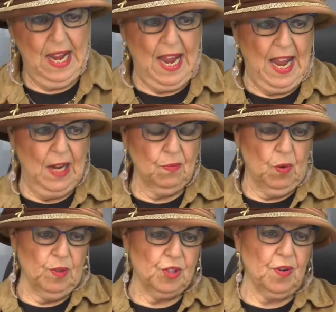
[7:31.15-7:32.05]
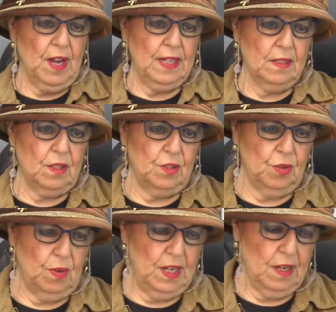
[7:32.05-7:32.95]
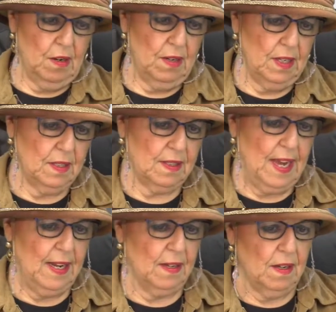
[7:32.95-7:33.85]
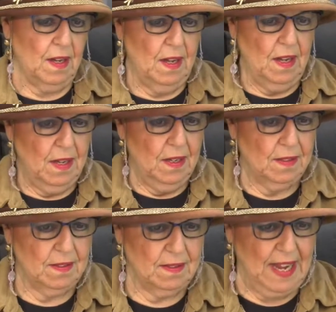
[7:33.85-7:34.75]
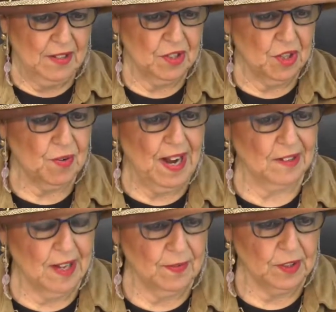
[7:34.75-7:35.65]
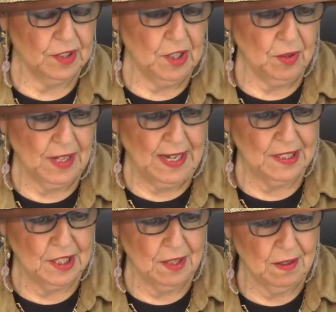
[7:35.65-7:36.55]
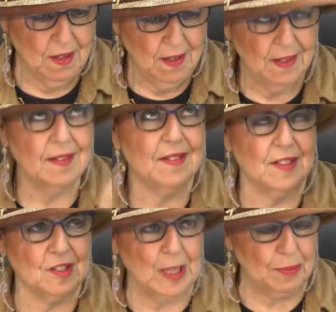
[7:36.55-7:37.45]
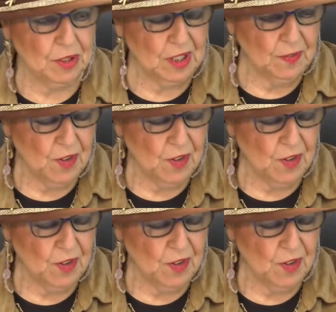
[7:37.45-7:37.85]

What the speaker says: And what we're trying to do here is get it down to the ground level. The idea conceptually of